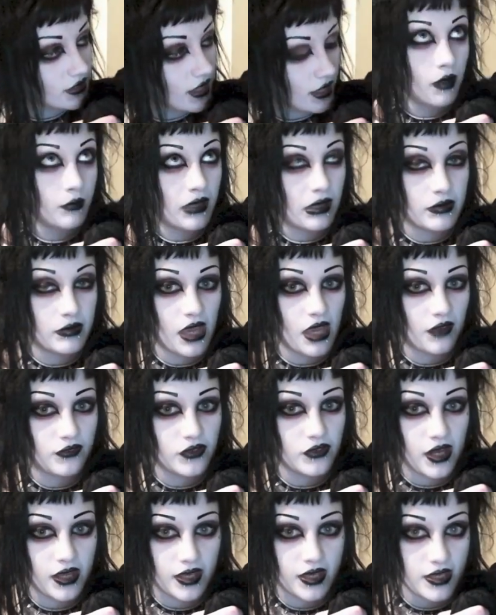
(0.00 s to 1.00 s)
and maybe after
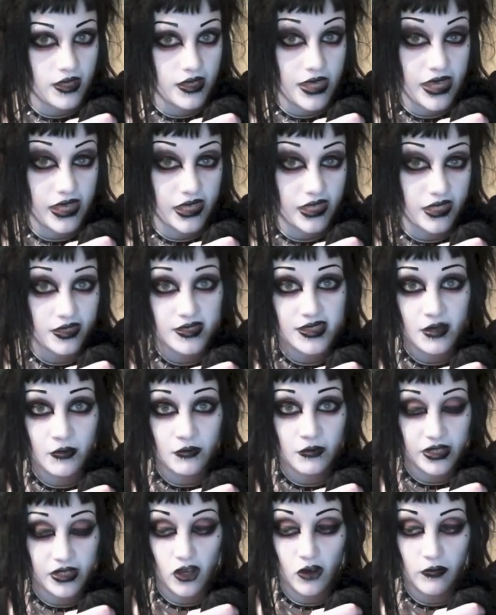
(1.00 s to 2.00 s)
like a year
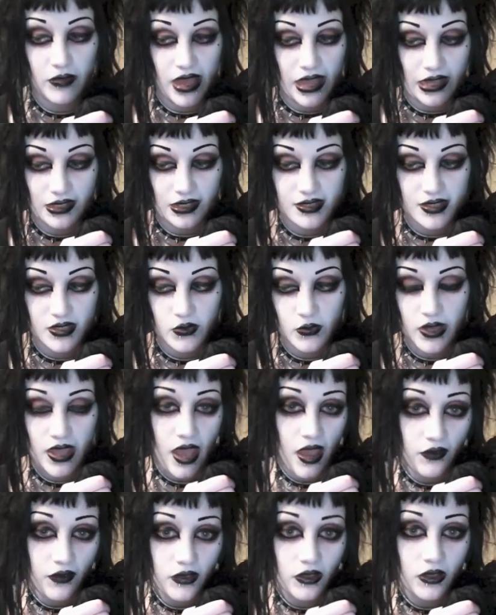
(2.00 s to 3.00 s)
somebody got back and says, we
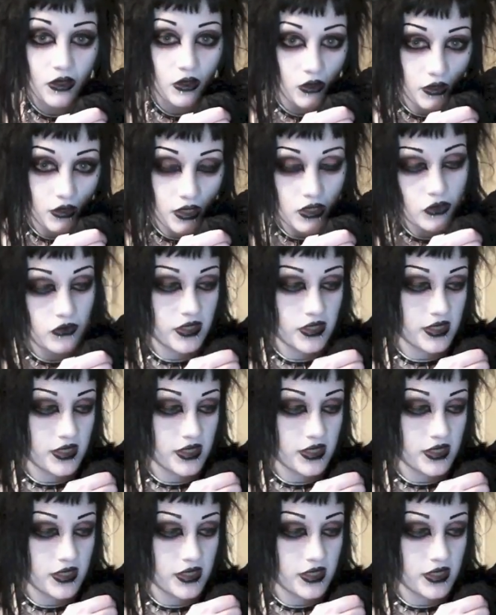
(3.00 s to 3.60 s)
have the coat in your